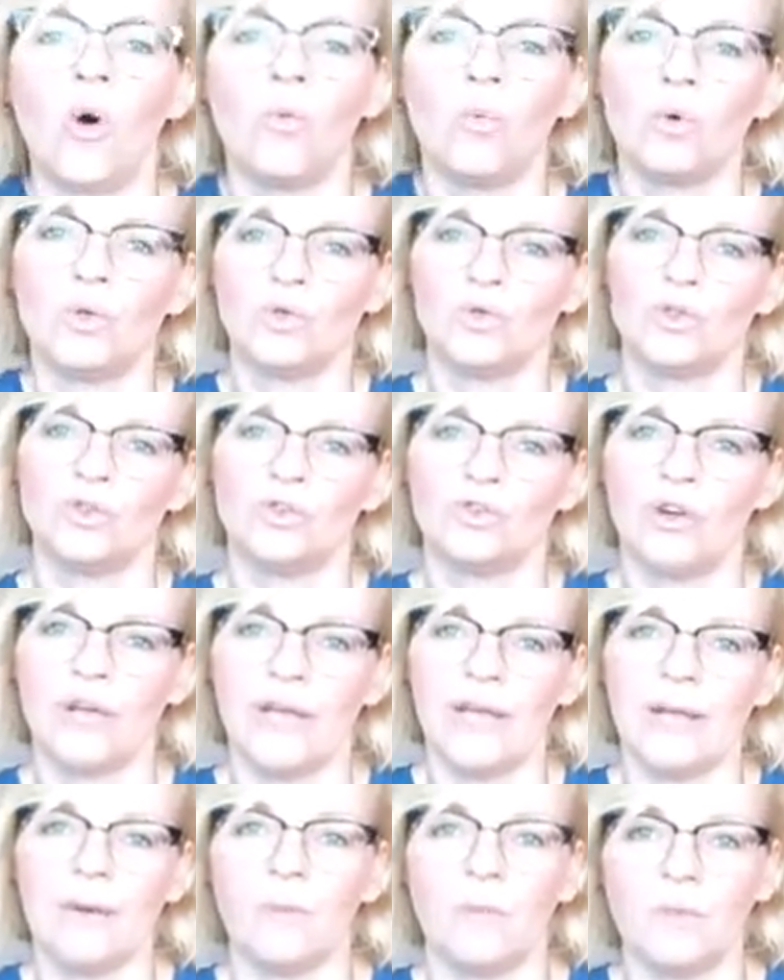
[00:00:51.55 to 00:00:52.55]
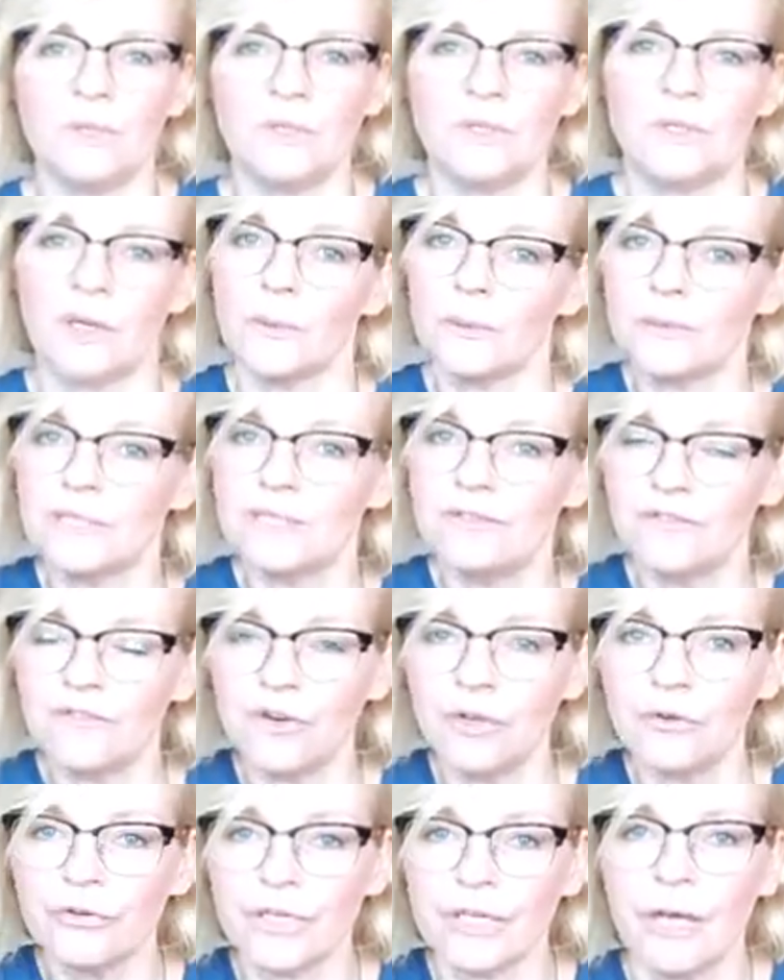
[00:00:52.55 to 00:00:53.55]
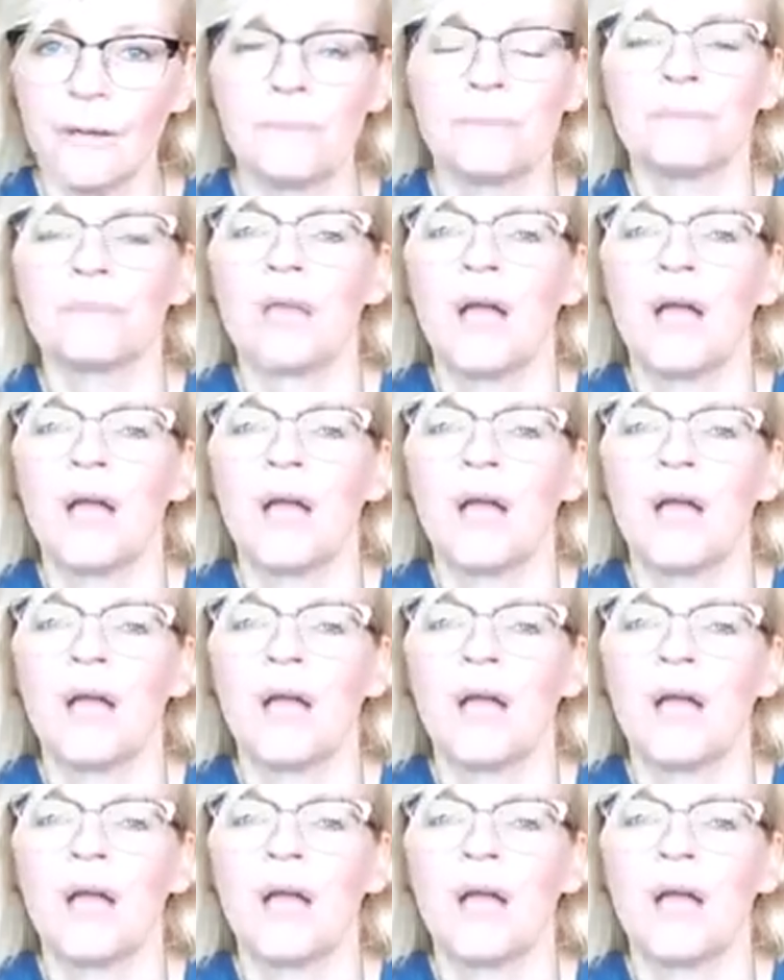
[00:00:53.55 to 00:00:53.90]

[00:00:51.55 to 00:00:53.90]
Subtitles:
on what to try out whilst I was in Florida.